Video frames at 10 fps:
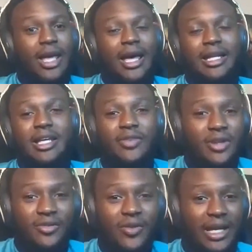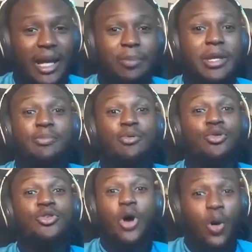And even the fact that people
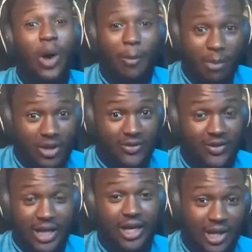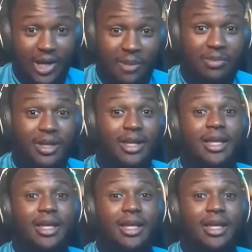know I boxed for that club,